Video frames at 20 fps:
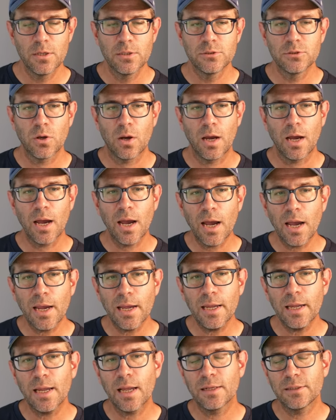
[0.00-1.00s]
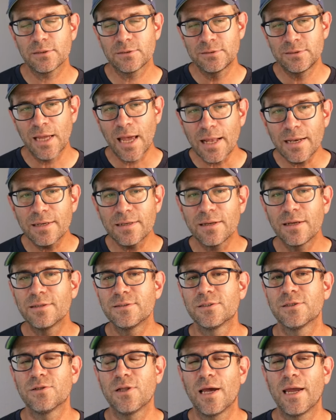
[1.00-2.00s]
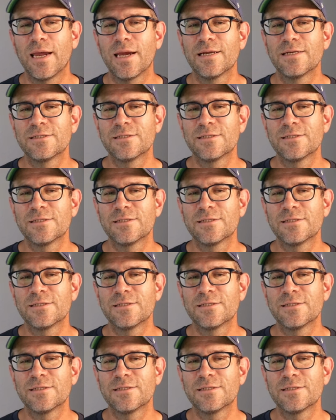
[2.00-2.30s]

So I tend to like